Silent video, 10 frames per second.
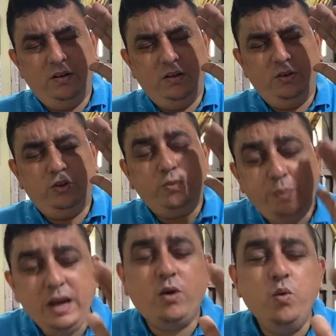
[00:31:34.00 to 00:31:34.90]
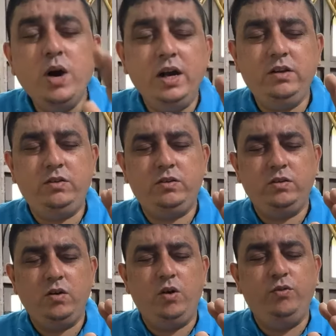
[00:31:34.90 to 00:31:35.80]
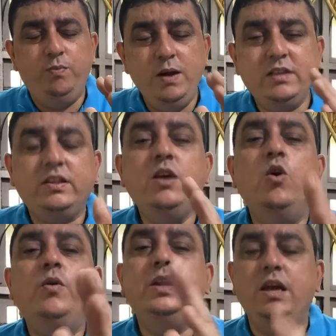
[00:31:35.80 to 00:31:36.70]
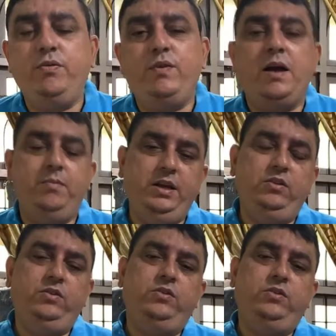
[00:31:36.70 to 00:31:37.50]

speak words of blessing over their families.